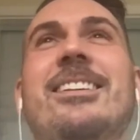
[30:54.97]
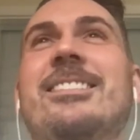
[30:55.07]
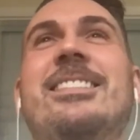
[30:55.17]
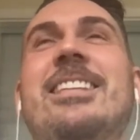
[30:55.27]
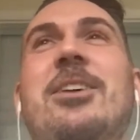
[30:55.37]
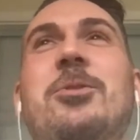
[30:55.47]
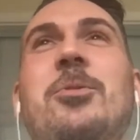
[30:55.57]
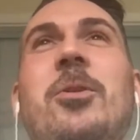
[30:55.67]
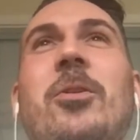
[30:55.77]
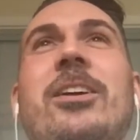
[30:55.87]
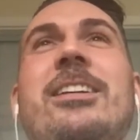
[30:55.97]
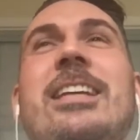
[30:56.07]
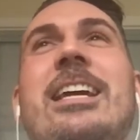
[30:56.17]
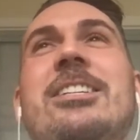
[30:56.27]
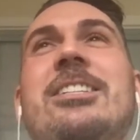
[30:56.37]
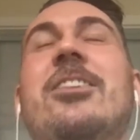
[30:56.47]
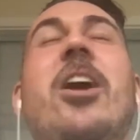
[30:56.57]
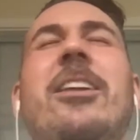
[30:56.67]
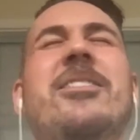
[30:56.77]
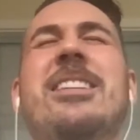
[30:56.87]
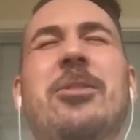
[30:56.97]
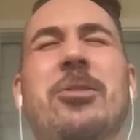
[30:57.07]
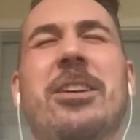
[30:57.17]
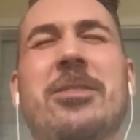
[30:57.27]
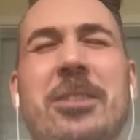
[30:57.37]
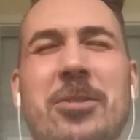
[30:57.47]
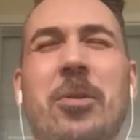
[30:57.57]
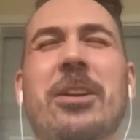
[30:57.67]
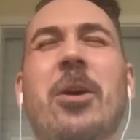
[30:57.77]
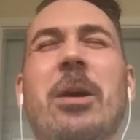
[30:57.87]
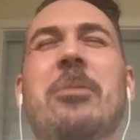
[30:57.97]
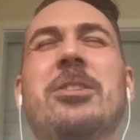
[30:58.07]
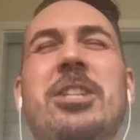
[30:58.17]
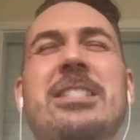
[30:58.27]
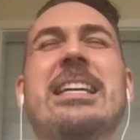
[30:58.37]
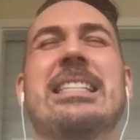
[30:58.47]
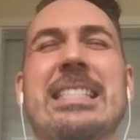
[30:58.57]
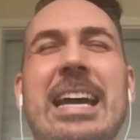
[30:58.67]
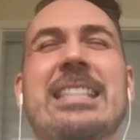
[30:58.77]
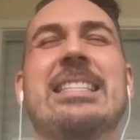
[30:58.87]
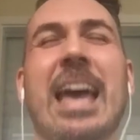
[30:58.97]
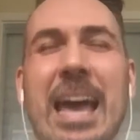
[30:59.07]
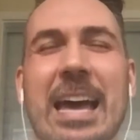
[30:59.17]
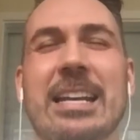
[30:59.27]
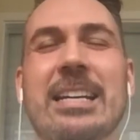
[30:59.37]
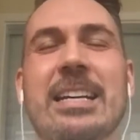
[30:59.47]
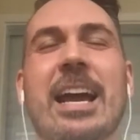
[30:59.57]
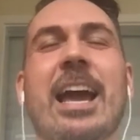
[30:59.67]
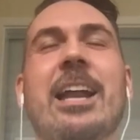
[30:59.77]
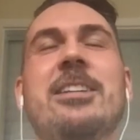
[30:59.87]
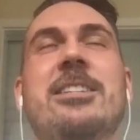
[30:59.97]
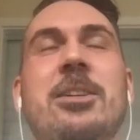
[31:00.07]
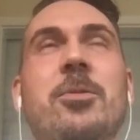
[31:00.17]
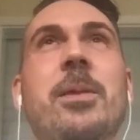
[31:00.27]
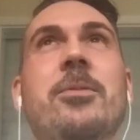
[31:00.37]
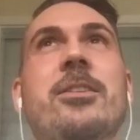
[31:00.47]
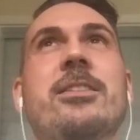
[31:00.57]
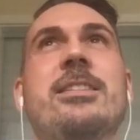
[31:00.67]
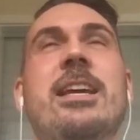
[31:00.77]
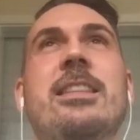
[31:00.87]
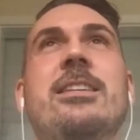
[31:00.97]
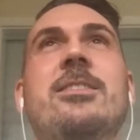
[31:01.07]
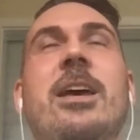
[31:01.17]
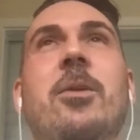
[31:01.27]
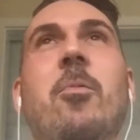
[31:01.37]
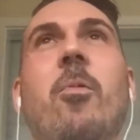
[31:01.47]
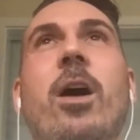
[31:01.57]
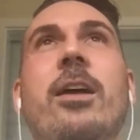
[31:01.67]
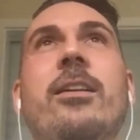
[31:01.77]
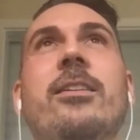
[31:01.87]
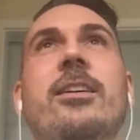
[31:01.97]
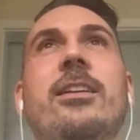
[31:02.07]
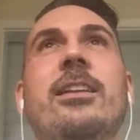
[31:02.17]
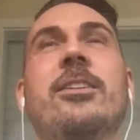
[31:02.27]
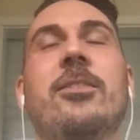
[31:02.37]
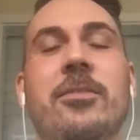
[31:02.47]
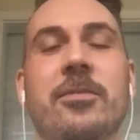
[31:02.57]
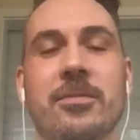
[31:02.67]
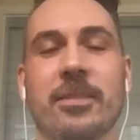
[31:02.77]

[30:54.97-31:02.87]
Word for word: sexual orientation not even sexual orientation sorry no it was just like sex ed and i still yeah. remember to this date this like one little